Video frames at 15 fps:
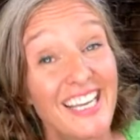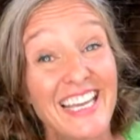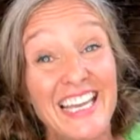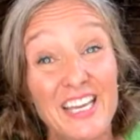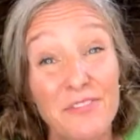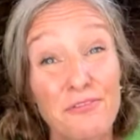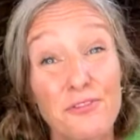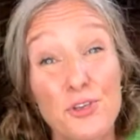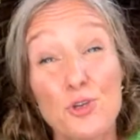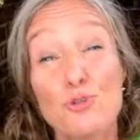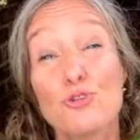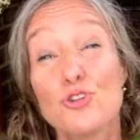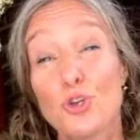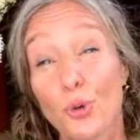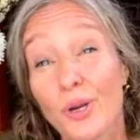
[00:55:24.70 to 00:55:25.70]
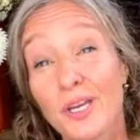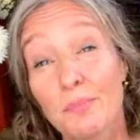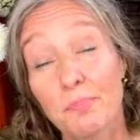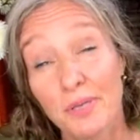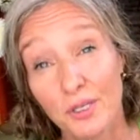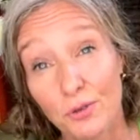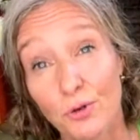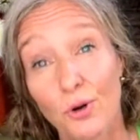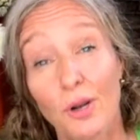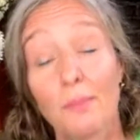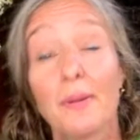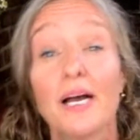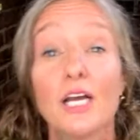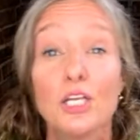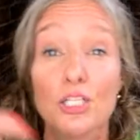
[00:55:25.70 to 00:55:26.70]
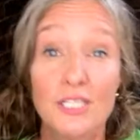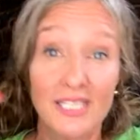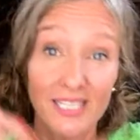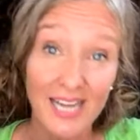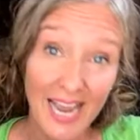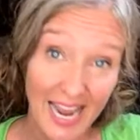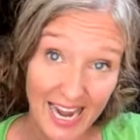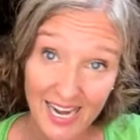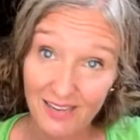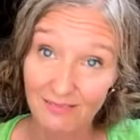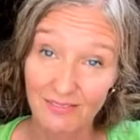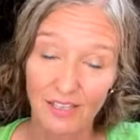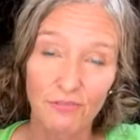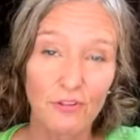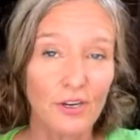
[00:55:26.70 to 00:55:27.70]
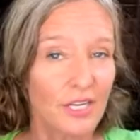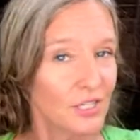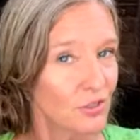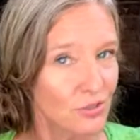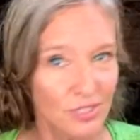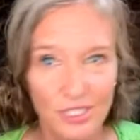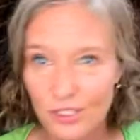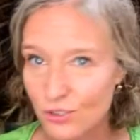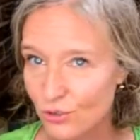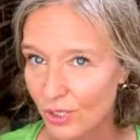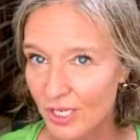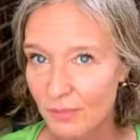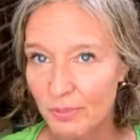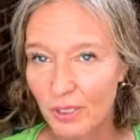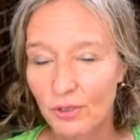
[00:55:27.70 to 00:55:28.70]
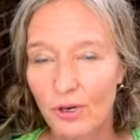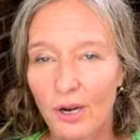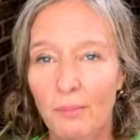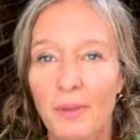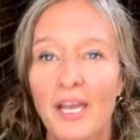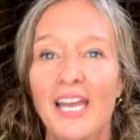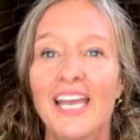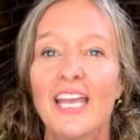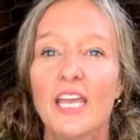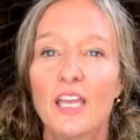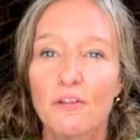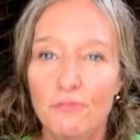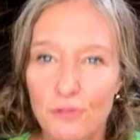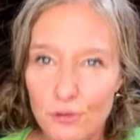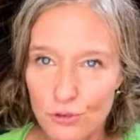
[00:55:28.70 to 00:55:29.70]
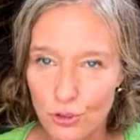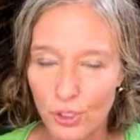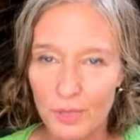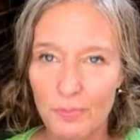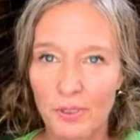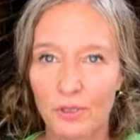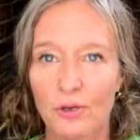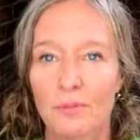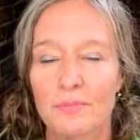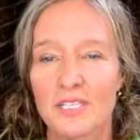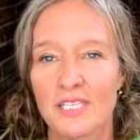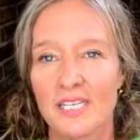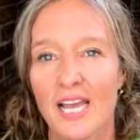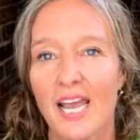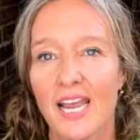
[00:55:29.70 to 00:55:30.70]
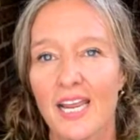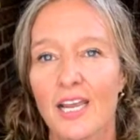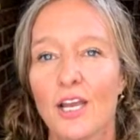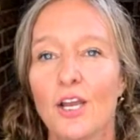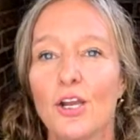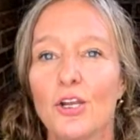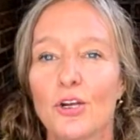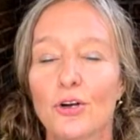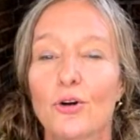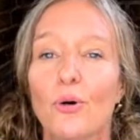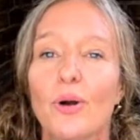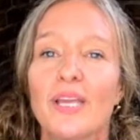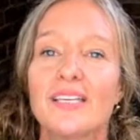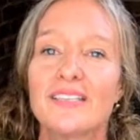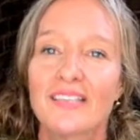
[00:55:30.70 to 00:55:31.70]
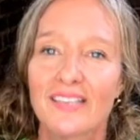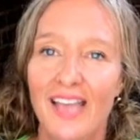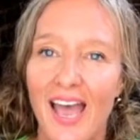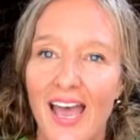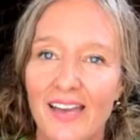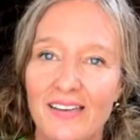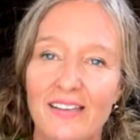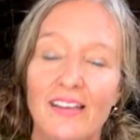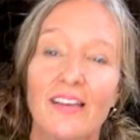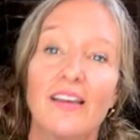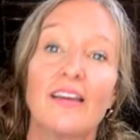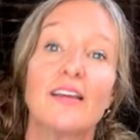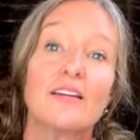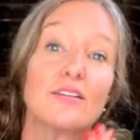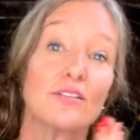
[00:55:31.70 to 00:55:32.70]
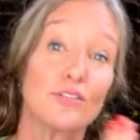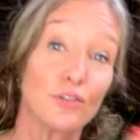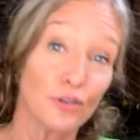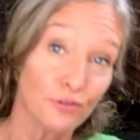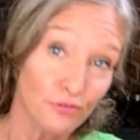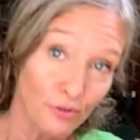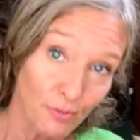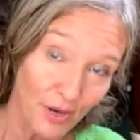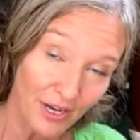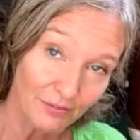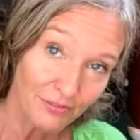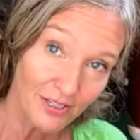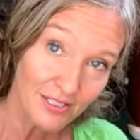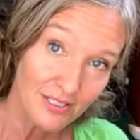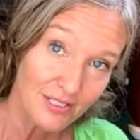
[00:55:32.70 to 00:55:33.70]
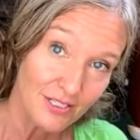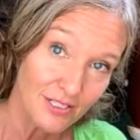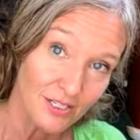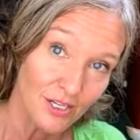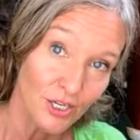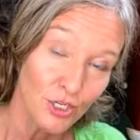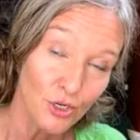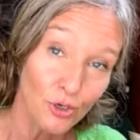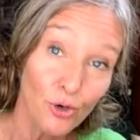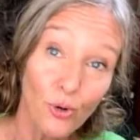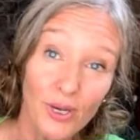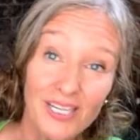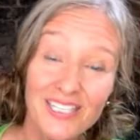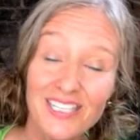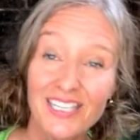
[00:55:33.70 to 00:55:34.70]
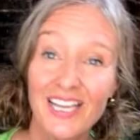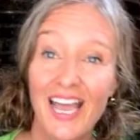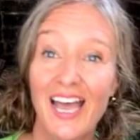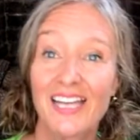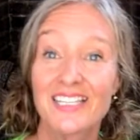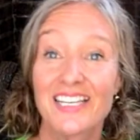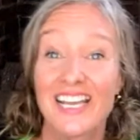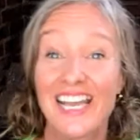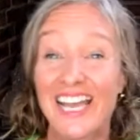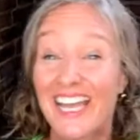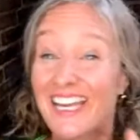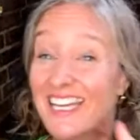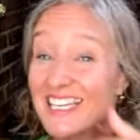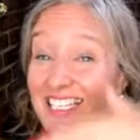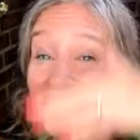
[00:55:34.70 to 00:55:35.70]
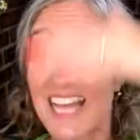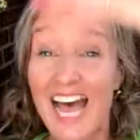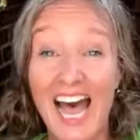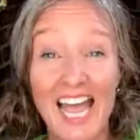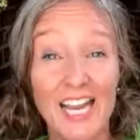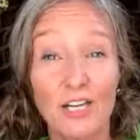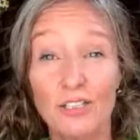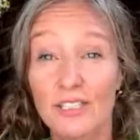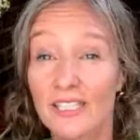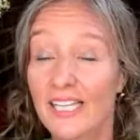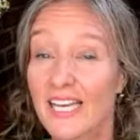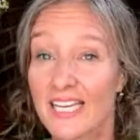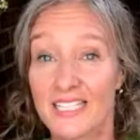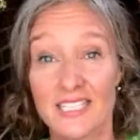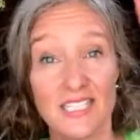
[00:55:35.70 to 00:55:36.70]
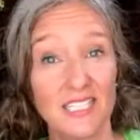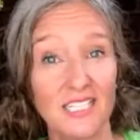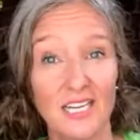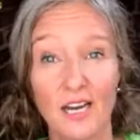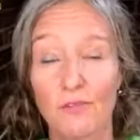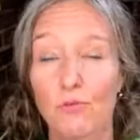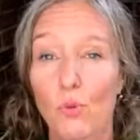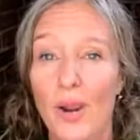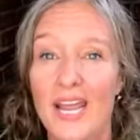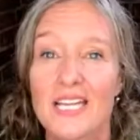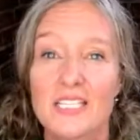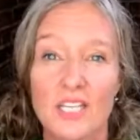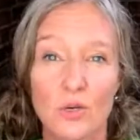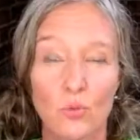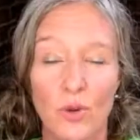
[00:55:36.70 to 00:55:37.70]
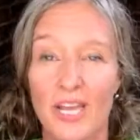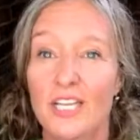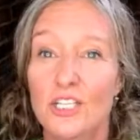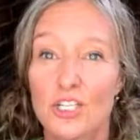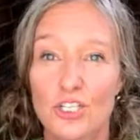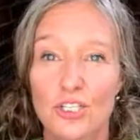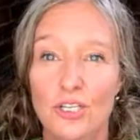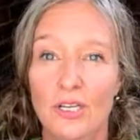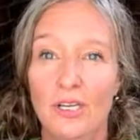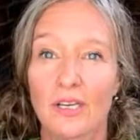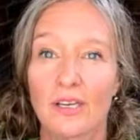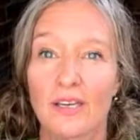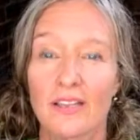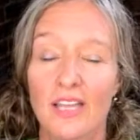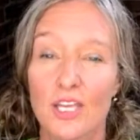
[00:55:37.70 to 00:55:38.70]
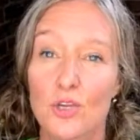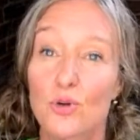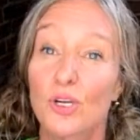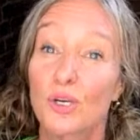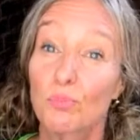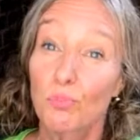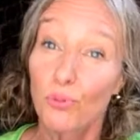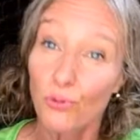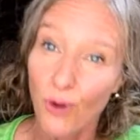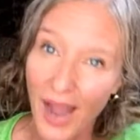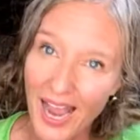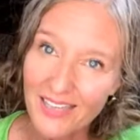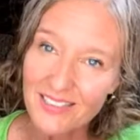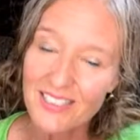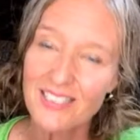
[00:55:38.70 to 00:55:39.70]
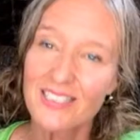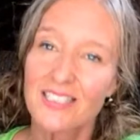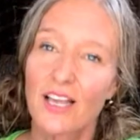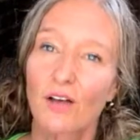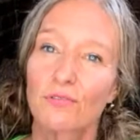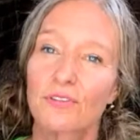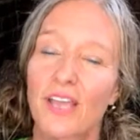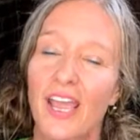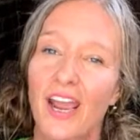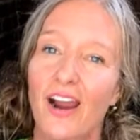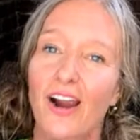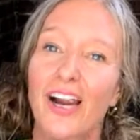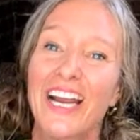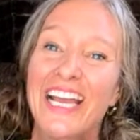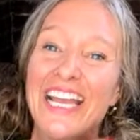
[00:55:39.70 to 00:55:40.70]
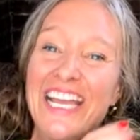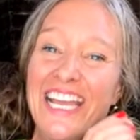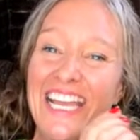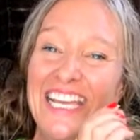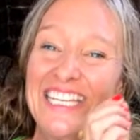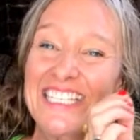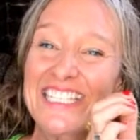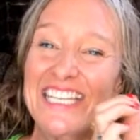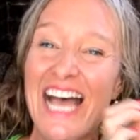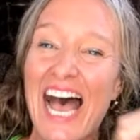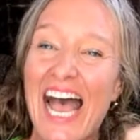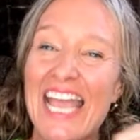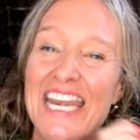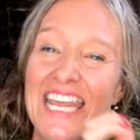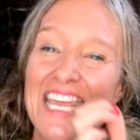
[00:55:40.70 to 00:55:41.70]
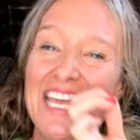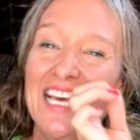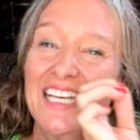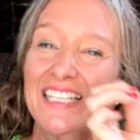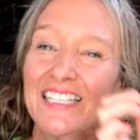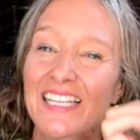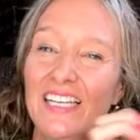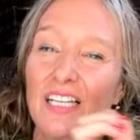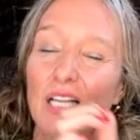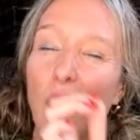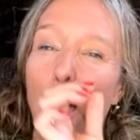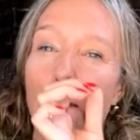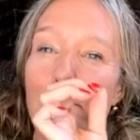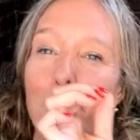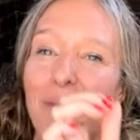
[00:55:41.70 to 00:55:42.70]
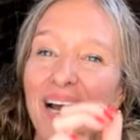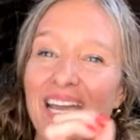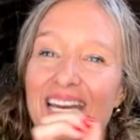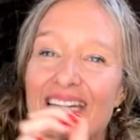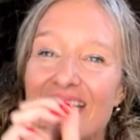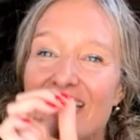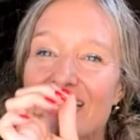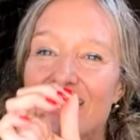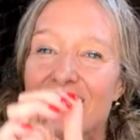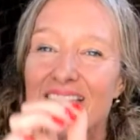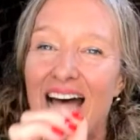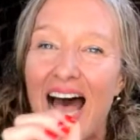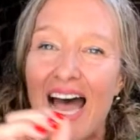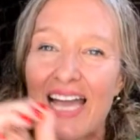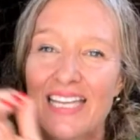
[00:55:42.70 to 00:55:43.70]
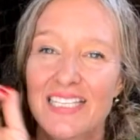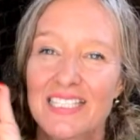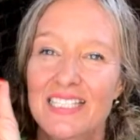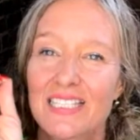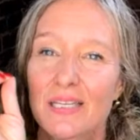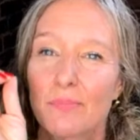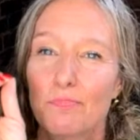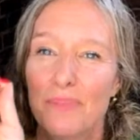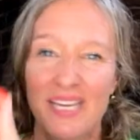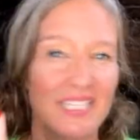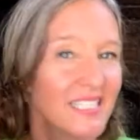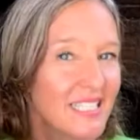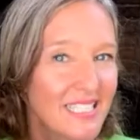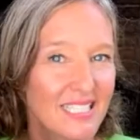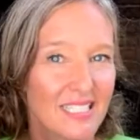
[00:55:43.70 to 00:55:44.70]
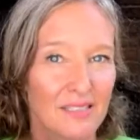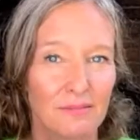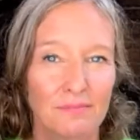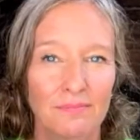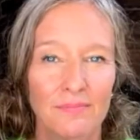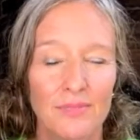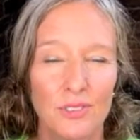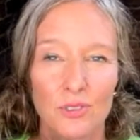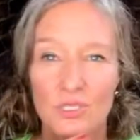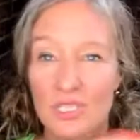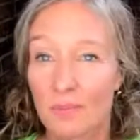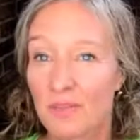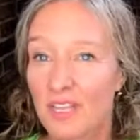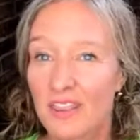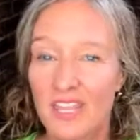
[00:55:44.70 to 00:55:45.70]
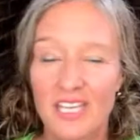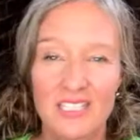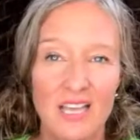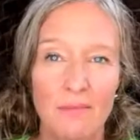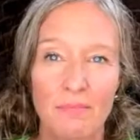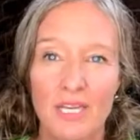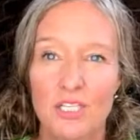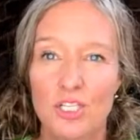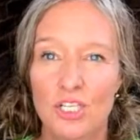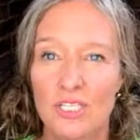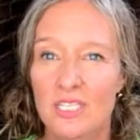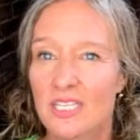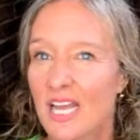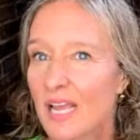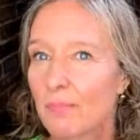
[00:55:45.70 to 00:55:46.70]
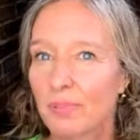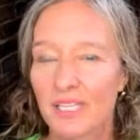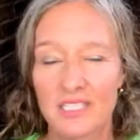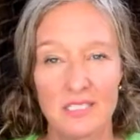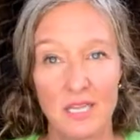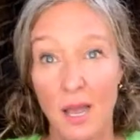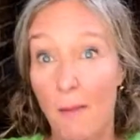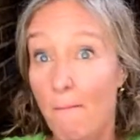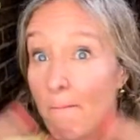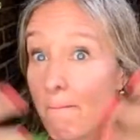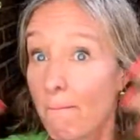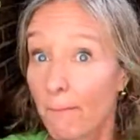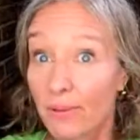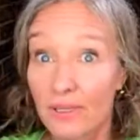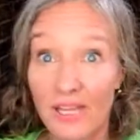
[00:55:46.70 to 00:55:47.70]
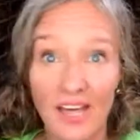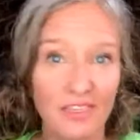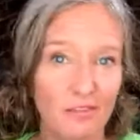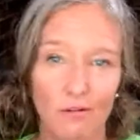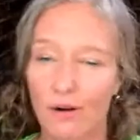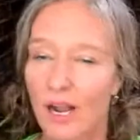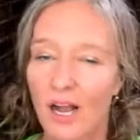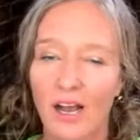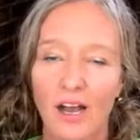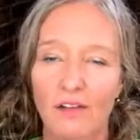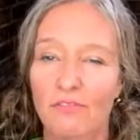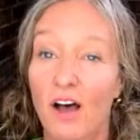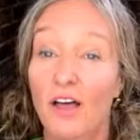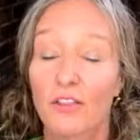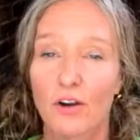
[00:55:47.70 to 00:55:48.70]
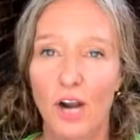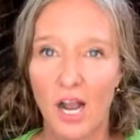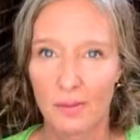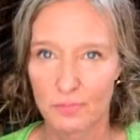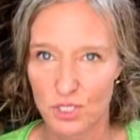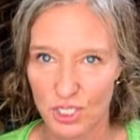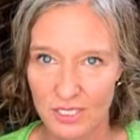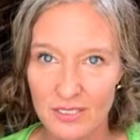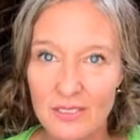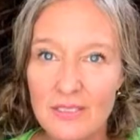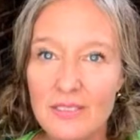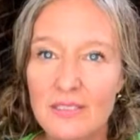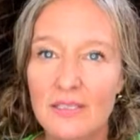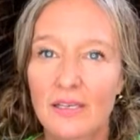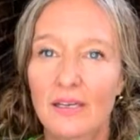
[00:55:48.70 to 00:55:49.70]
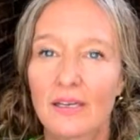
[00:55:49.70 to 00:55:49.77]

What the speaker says: if you join Pilgrim today, if you're interested in joining Pilgrim, if you join Pilgrim today, you're going to get dessert for breakfast. You're going to get an entire list of ways in which that you can practice self-care in tiny little bite-size bits. So some of the things I mentioned today, plus a plethora of other options.